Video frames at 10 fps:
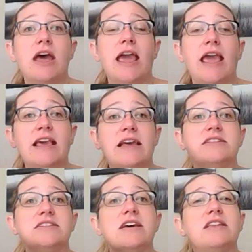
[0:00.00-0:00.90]

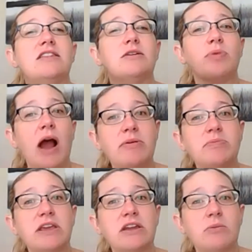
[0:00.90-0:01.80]
And they're
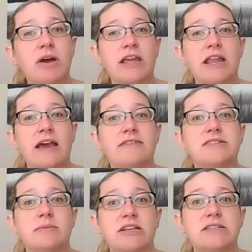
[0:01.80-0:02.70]
probably going to want you to have
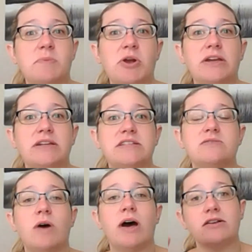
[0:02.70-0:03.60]
some experience
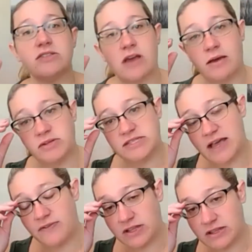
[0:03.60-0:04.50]
as well. So I would
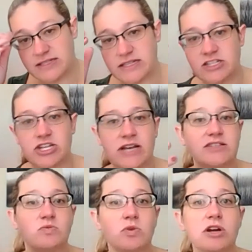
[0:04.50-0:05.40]
definitely suggest
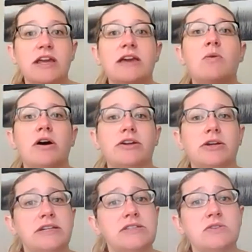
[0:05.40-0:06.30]
working while you're
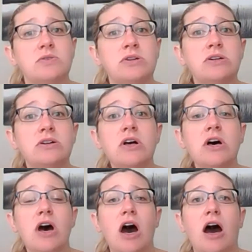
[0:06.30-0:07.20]
in school,
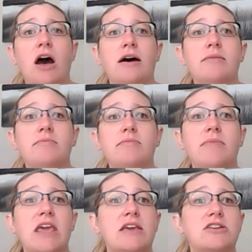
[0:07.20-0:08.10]

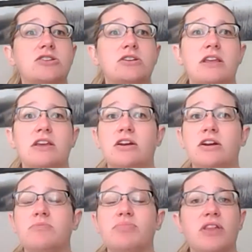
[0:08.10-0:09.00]
making sure that
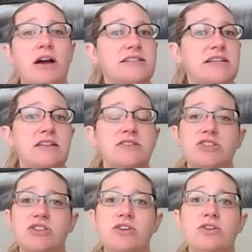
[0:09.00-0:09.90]
you're plugged
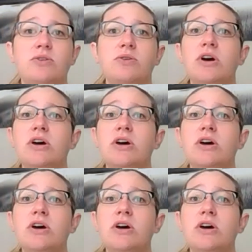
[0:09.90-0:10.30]
into